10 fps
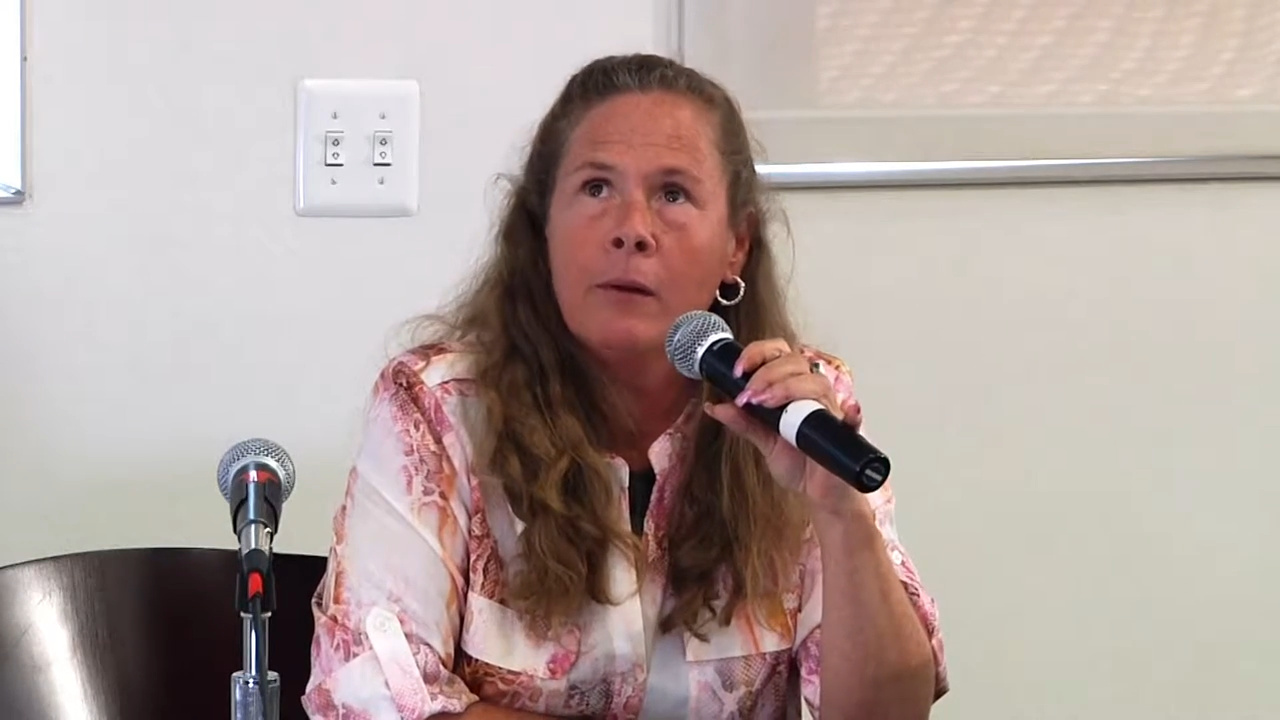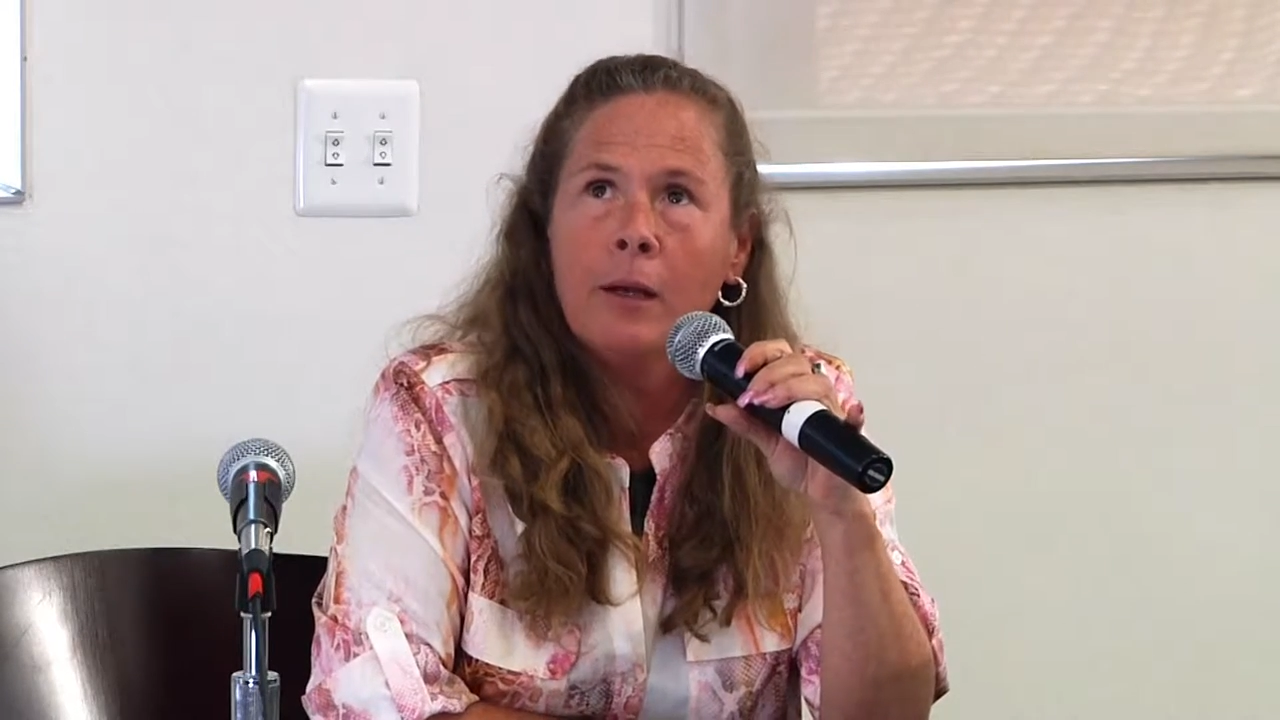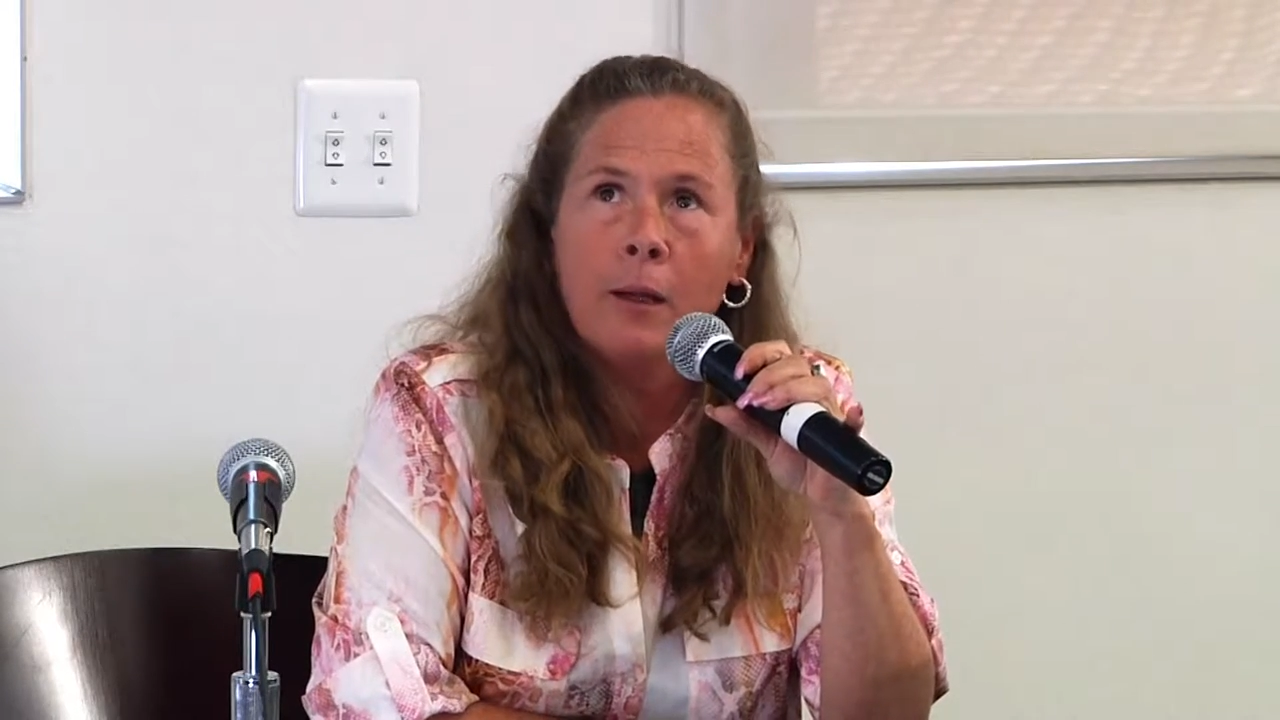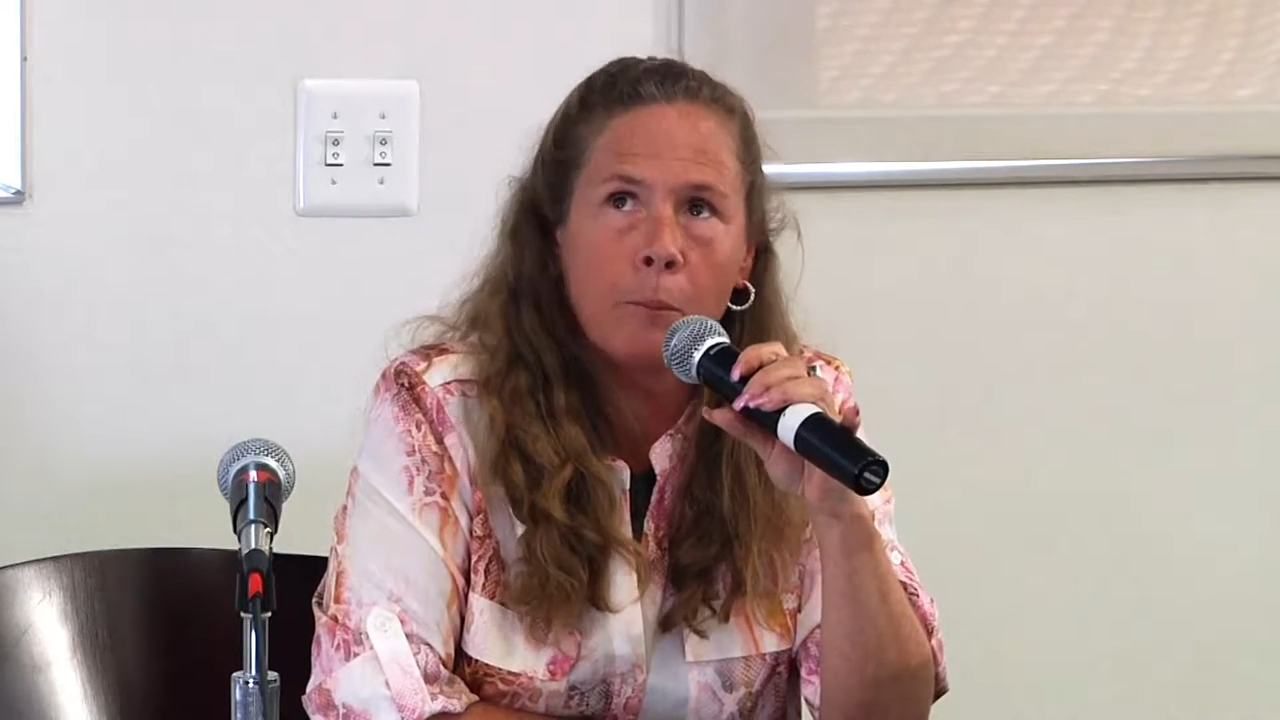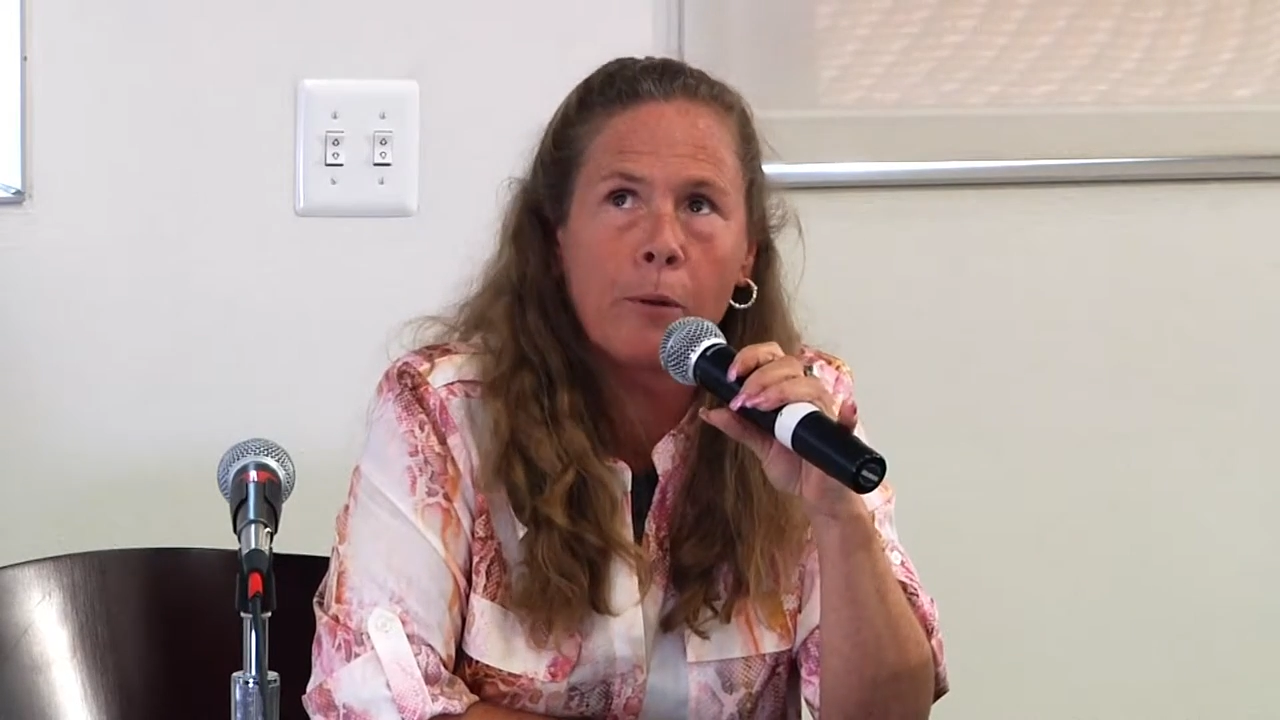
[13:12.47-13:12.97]

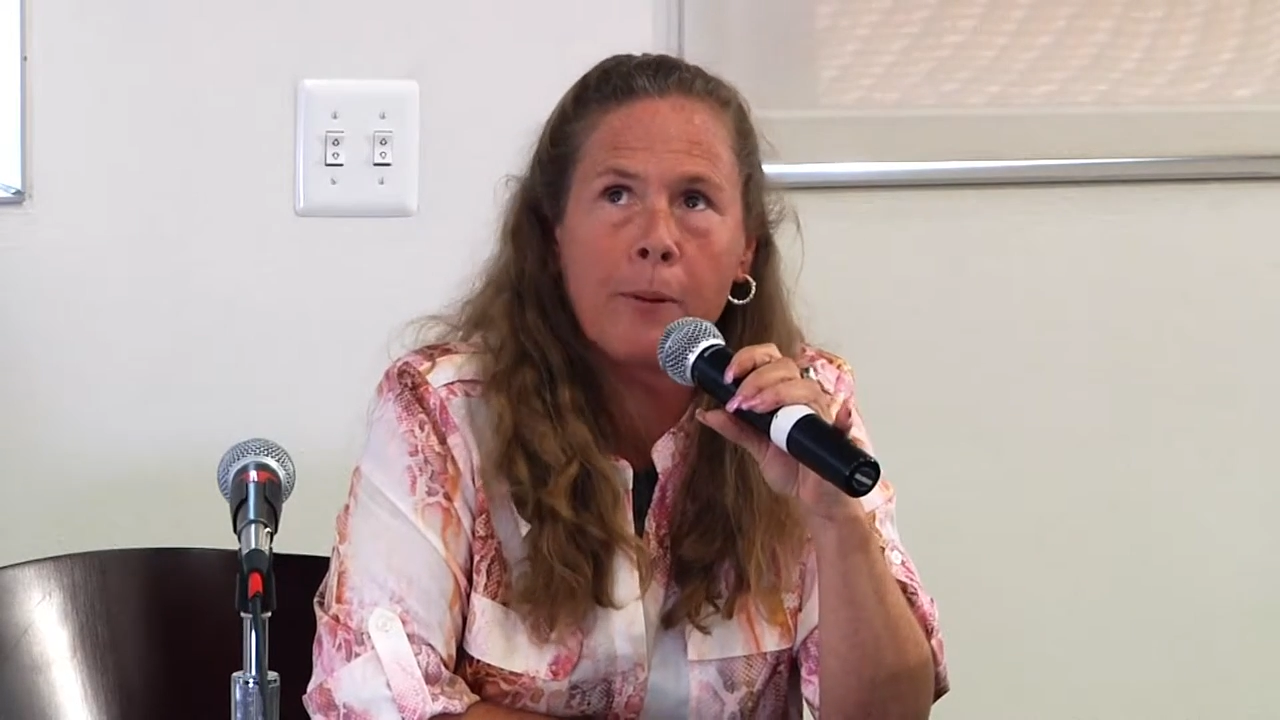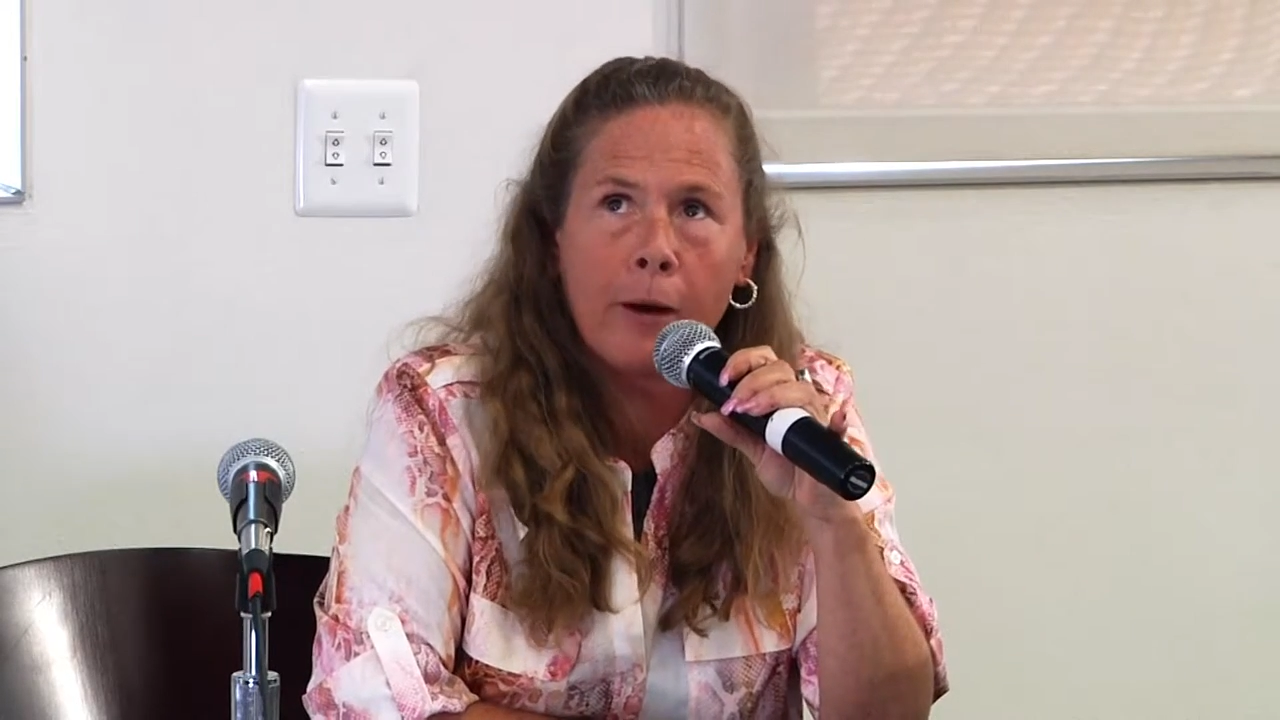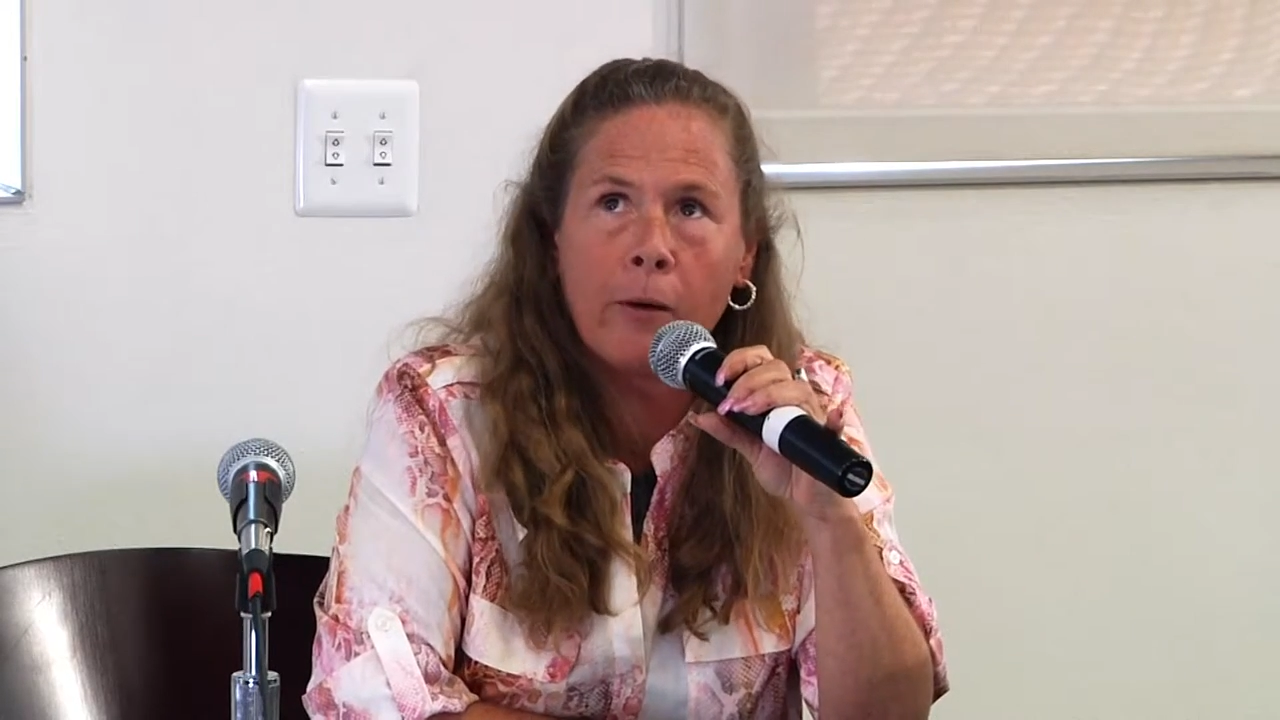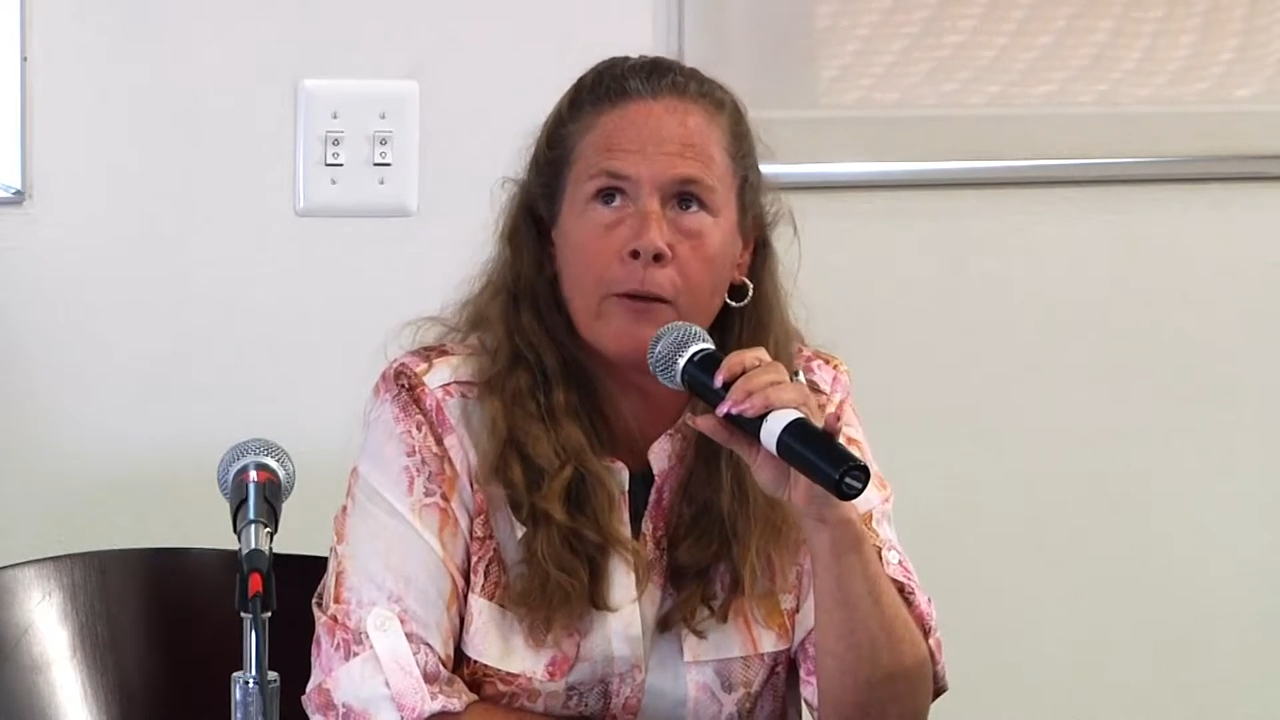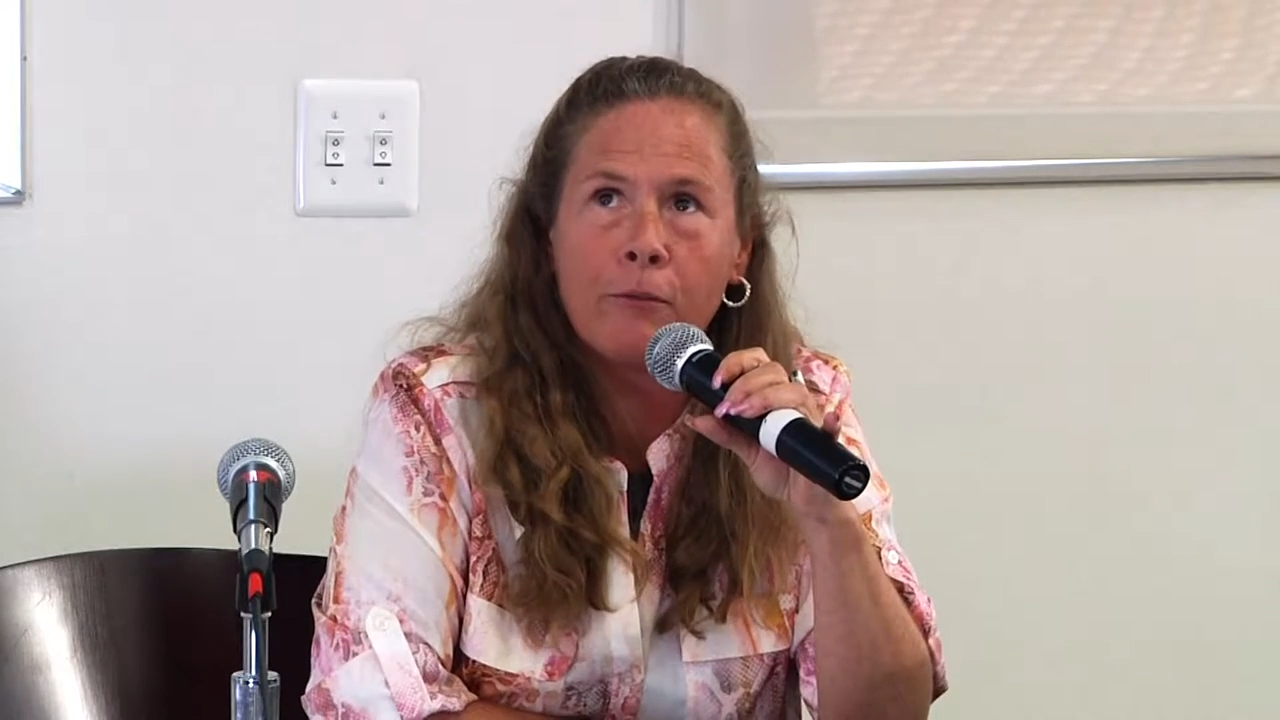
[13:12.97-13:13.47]
in preparing